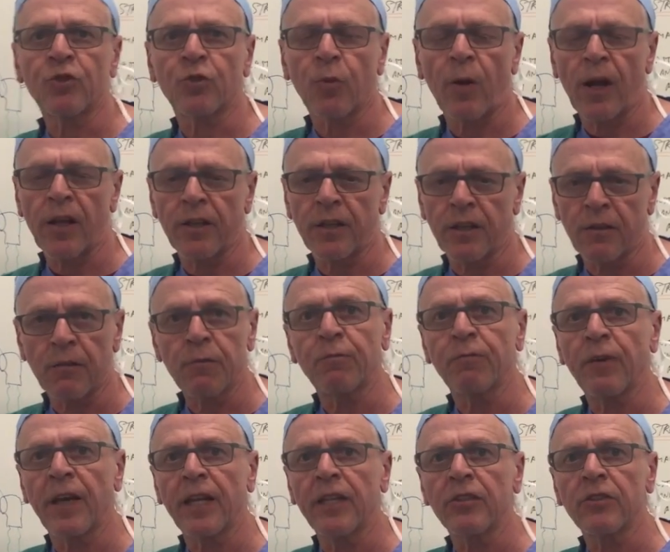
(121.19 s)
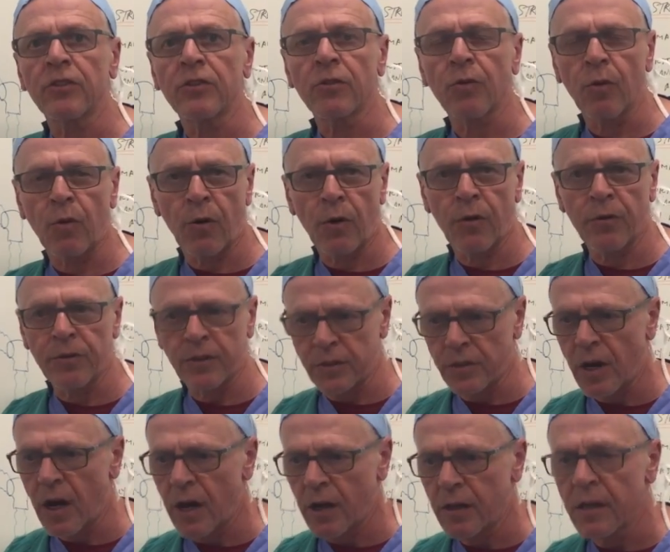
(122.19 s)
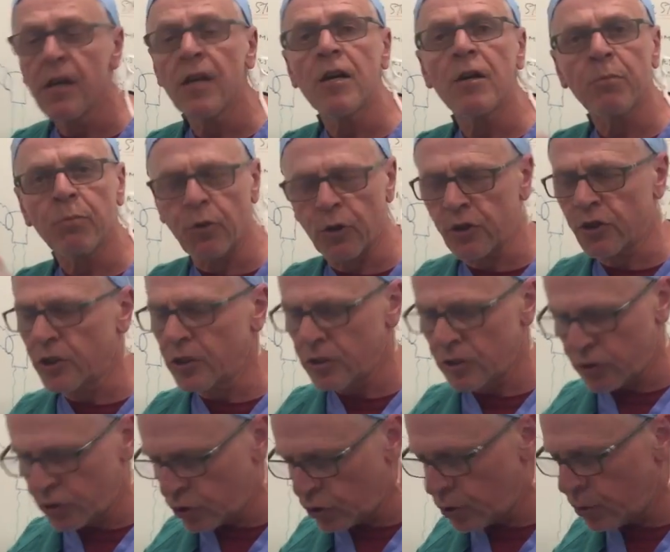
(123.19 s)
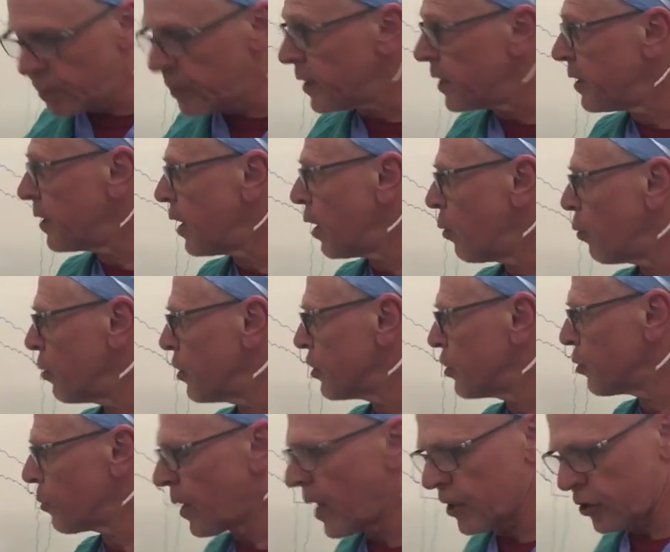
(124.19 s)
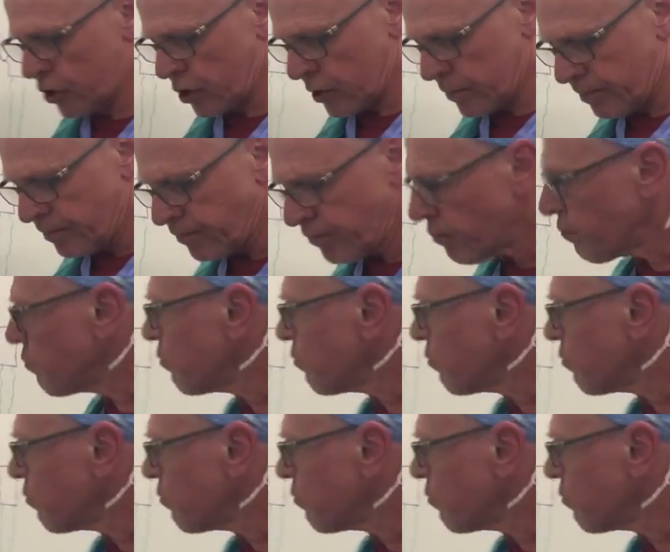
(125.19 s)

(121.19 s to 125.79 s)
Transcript: swelling of the face or the tongue pushing the tube in an outward direction.